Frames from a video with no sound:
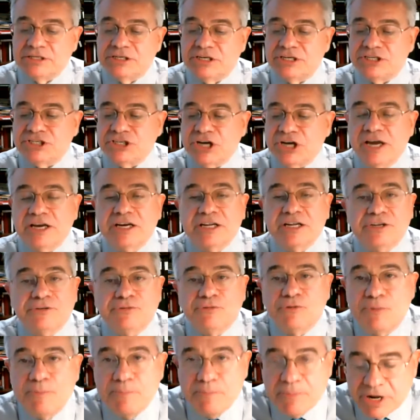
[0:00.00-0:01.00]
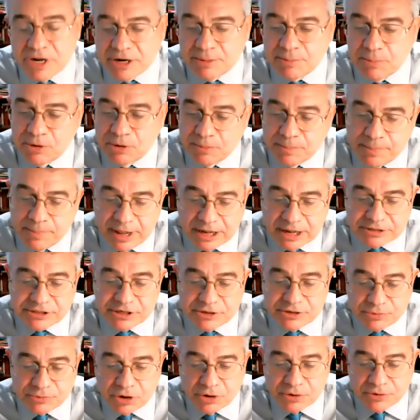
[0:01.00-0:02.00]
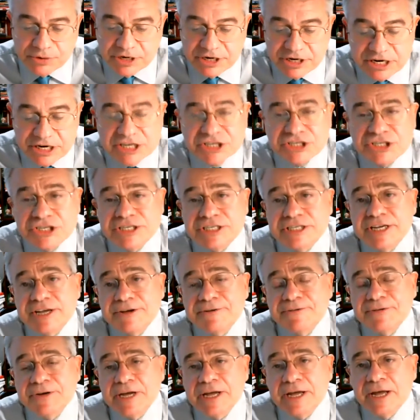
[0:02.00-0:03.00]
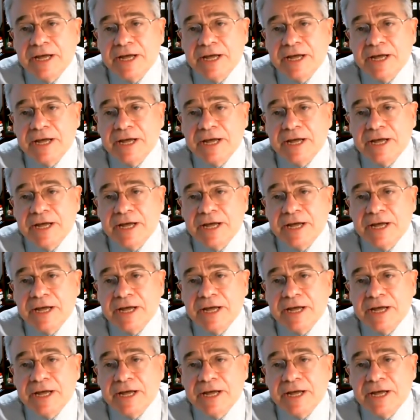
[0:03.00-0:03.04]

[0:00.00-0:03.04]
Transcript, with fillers: to China's formidable Belt and Road Initiative.